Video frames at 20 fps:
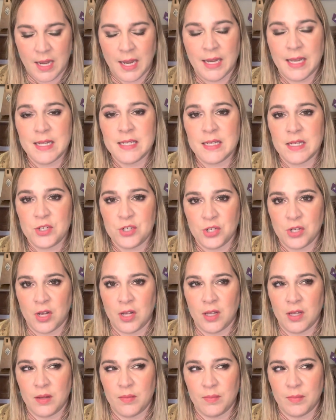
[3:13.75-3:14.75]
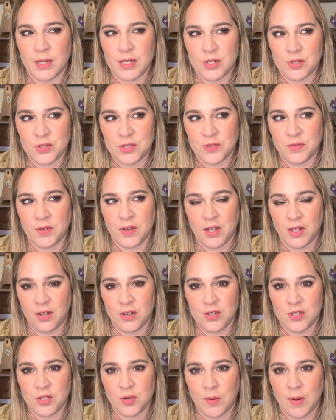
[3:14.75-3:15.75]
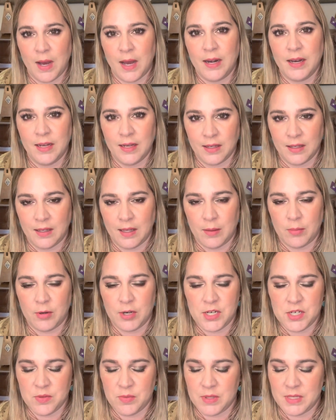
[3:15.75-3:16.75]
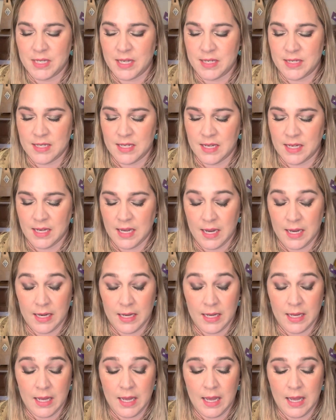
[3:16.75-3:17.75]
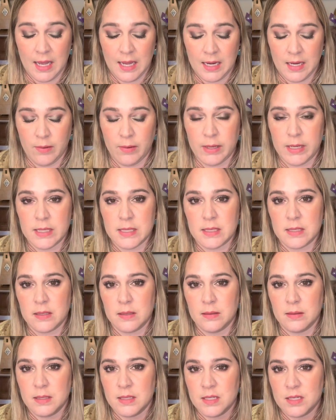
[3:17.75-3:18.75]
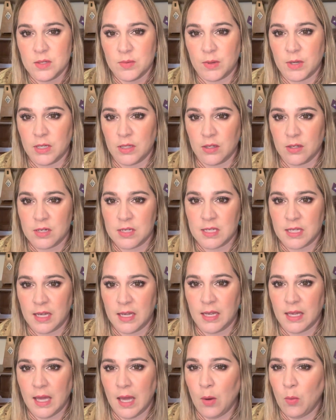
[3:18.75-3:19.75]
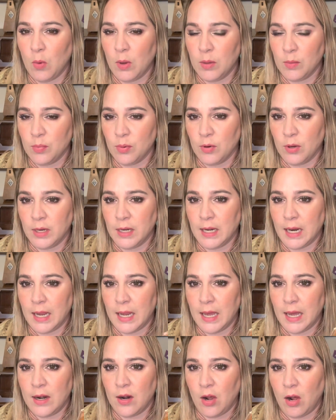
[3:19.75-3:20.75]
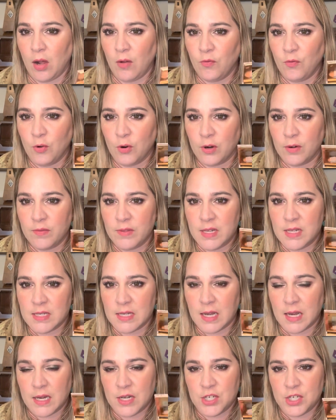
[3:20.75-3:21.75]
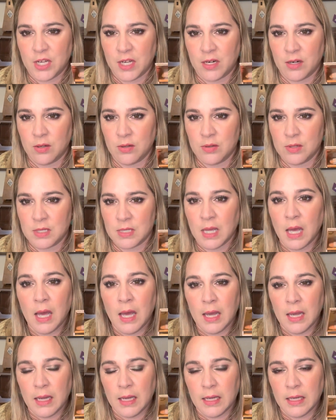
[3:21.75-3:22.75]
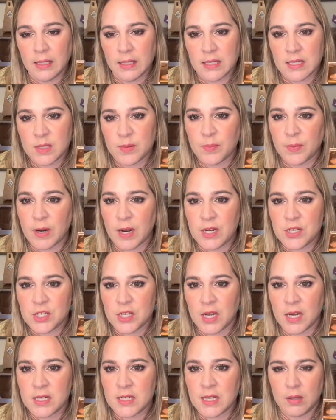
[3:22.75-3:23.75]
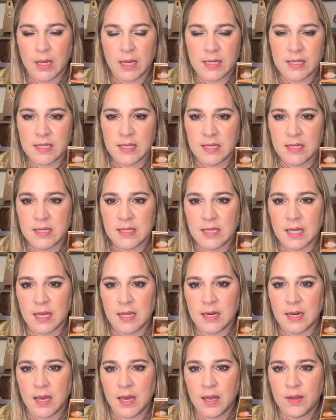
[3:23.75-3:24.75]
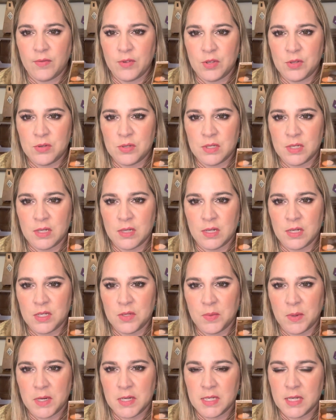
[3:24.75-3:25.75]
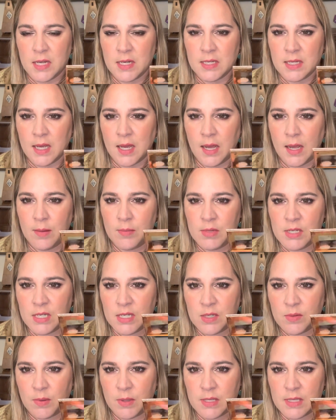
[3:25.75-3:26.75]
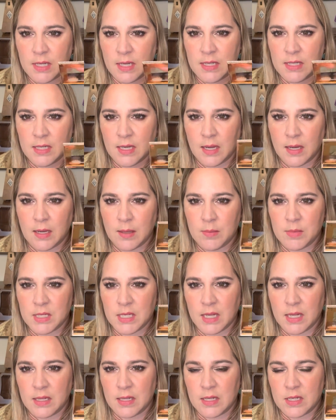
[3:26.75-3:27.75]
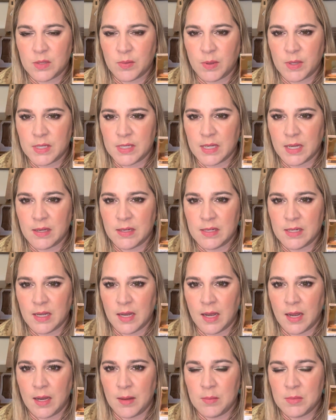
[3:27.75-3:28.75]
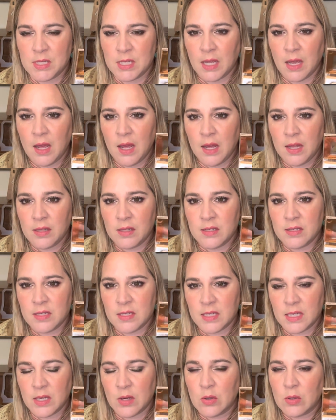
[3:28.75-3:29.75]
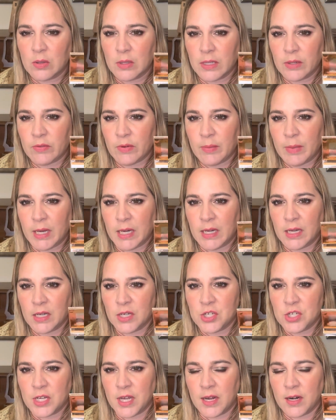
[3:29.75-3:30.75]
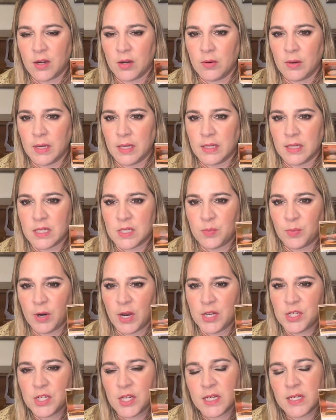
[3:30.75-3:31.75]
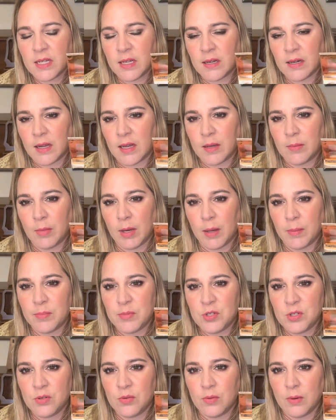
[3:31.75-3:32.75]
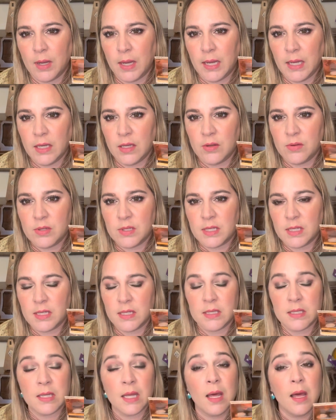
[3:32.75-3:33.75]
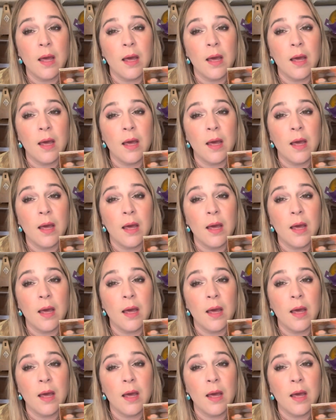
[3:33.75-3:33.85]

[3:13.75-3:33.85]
I guess I should call it my Dose of Colors quad in collaboration with Desi and Katie. Anyways, this is what it looks like. At one point, I had all 4 of these eyeshadows in this project. And since then, I've used this one 10 times, this one 10 times, and this one 10 times. This is the only remaining shadow in this project, and I am up to 8 uses.